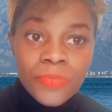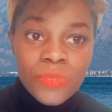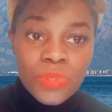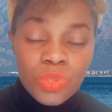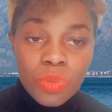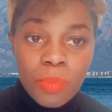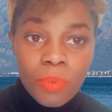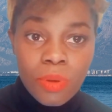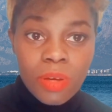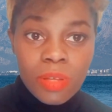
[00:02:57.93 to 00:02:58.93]
so
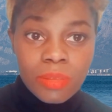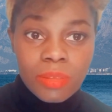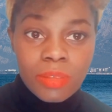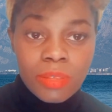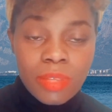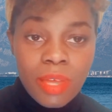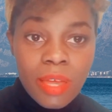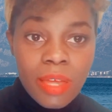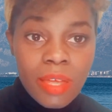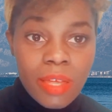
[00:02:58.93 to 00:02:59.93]

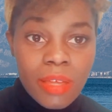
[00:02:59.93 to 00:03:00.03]
they